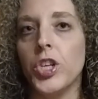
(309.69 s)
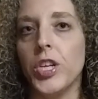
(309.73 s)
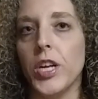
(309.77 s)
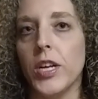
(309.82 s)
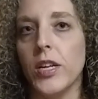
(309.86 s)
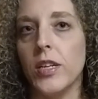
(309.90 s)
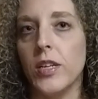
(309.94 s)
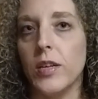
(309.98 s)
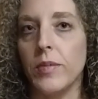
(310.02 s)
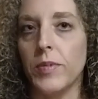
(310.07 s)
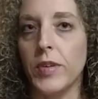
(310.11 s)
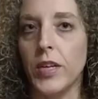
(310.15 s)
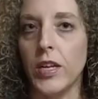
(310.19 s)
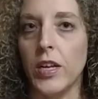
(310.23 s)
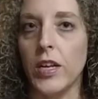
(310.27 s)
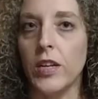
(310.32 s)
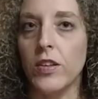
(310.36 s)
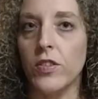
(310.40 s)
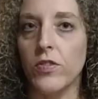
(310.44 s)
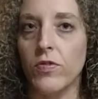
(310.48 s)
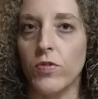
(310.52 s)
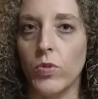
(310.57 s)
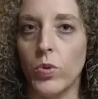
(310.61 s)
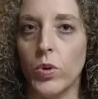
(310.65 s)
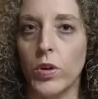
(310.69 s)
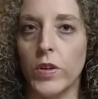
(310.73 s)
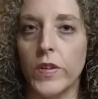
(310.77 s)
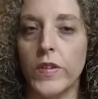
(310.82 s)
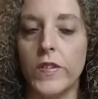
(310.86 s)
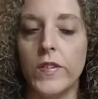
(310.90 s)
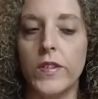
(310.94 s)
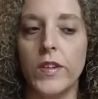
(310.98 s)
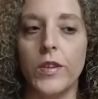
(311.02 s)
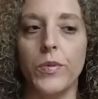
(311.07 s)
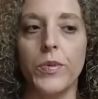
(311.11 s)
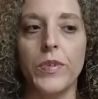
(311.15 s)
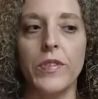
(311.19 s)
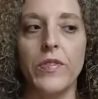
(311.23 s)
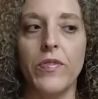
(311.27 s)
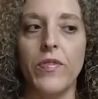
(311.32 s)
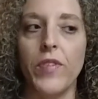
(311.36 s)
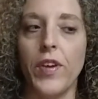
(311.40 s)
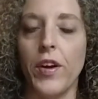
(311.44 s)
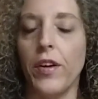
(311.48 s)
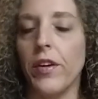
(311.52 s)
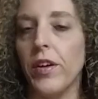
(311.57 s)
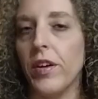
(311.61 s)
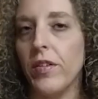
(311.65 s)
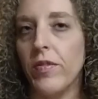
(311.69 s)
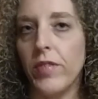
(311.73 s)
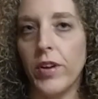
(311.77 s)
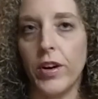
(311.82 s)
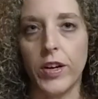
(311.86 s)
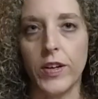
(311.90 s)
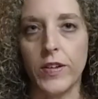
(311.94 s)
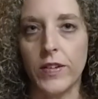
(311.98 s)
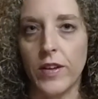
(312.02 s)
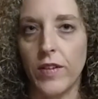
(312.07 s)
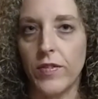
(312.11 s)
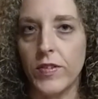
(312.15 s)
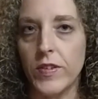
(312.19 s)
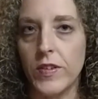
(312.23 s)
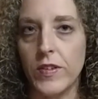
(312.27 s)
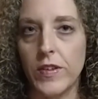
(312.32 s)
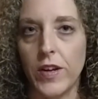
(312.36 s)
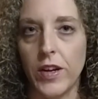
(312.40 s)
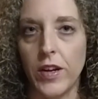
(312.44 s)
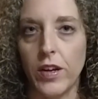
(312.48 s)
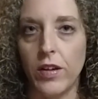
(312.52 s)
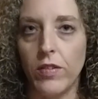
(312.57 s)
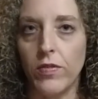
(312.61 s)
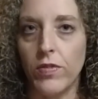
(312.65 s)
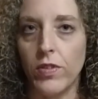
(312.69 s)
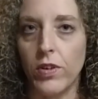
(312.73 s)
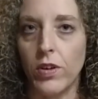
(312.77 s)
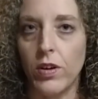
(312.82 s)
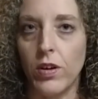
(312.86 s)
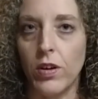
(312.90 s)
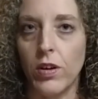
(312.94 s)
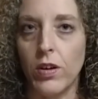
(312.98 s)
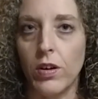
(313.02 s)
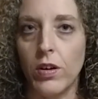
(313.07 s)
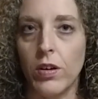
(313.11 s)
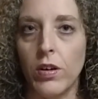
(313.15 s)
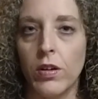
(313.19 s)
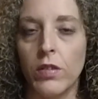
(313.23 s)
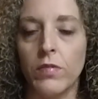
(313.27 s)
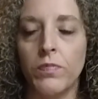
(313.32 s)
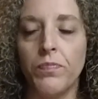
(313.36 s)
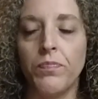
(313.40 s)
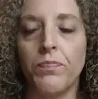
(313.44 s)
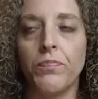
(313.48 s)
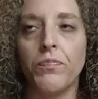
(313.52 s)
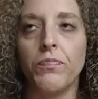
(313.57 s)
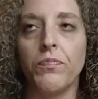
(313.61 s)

She ended up getting divorced. It was very, very devastating for her,